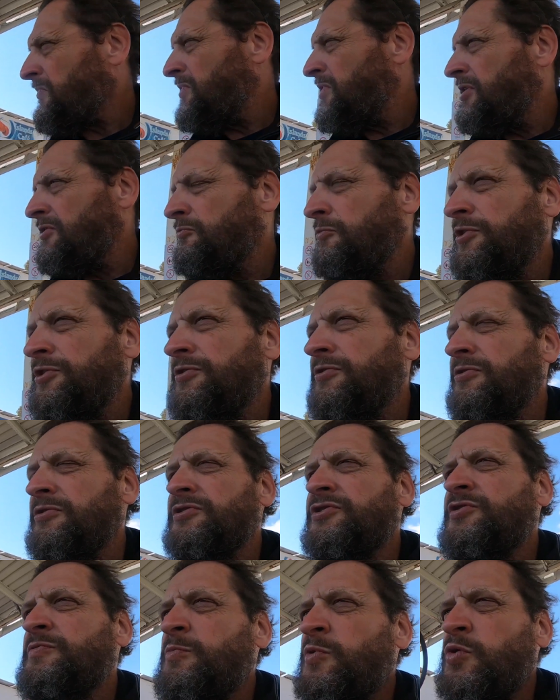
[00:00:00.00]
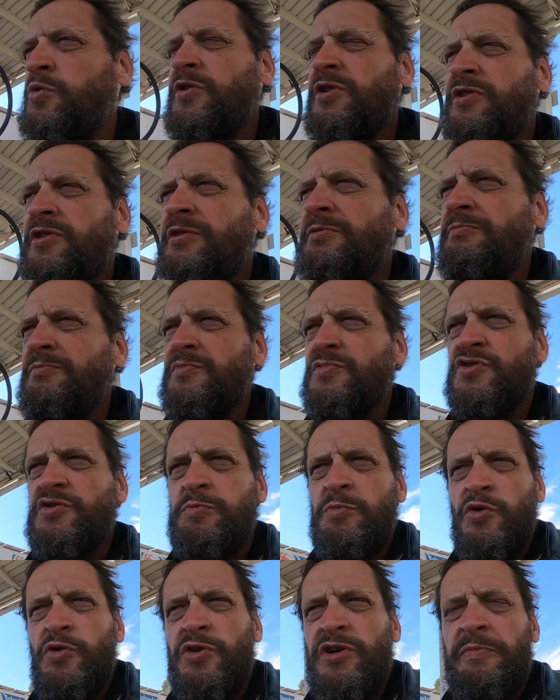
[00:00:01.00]
Now when you're on a small,
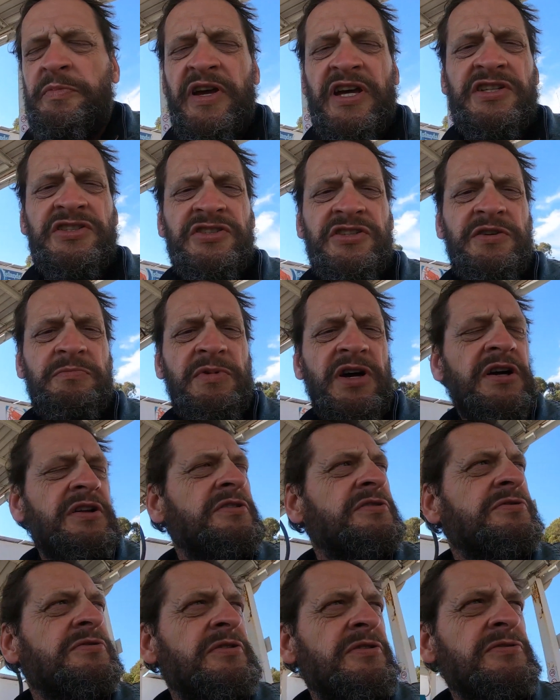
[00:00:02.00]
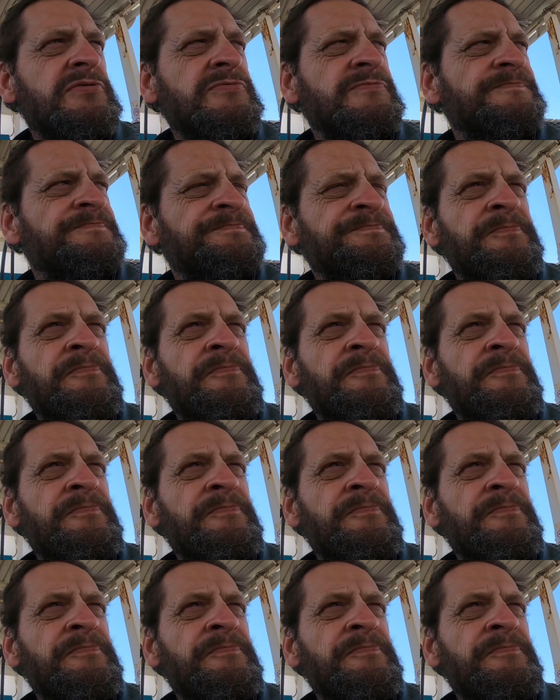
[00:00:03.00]
small capacity motorcycle,